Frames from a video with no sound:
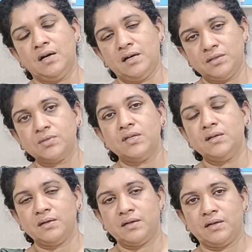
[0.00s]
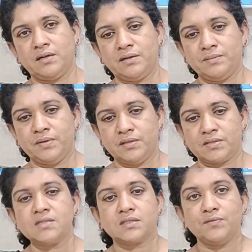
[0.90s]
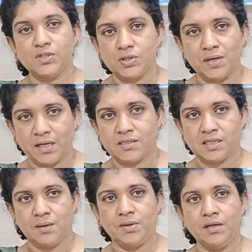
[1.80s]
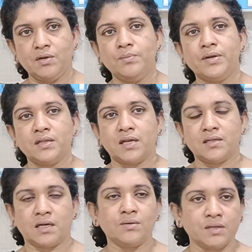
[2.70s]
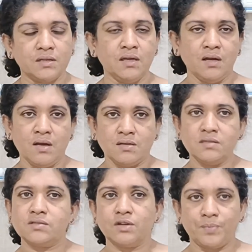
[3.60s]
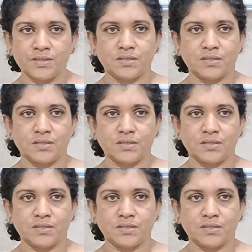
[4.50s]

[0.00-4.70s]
to the system which you are examining, you bring that out in the history of